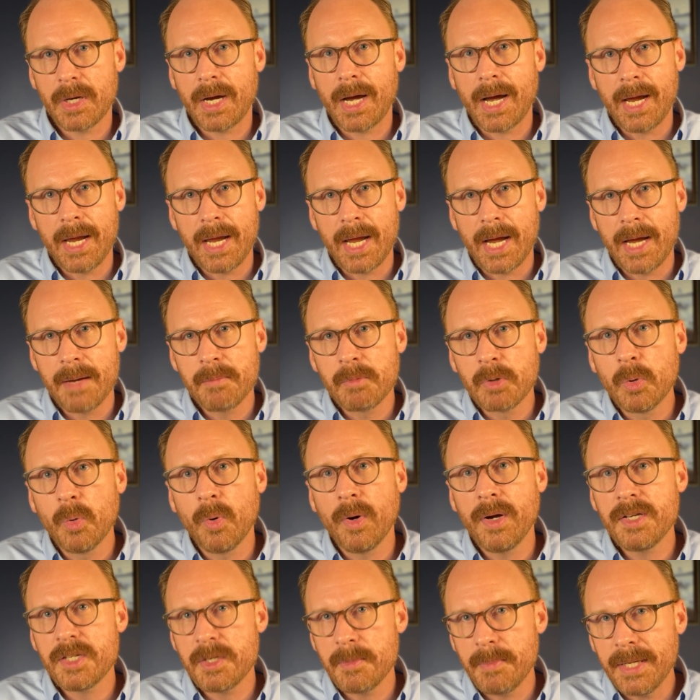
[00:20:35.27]
I'm
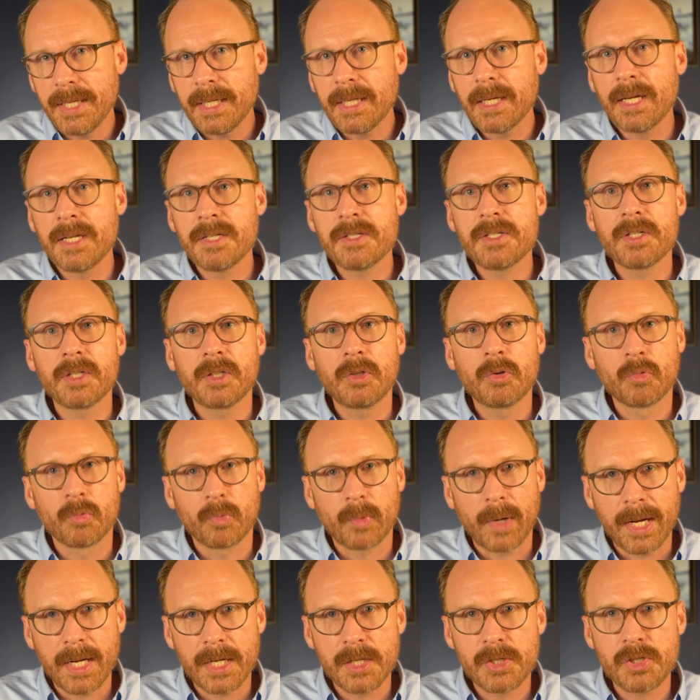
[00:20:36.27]
going to begin to
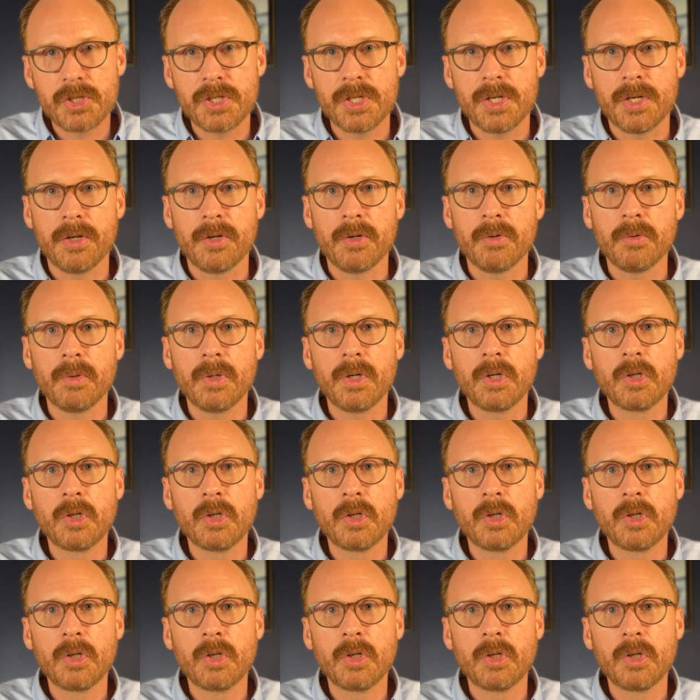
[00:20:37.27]
grant you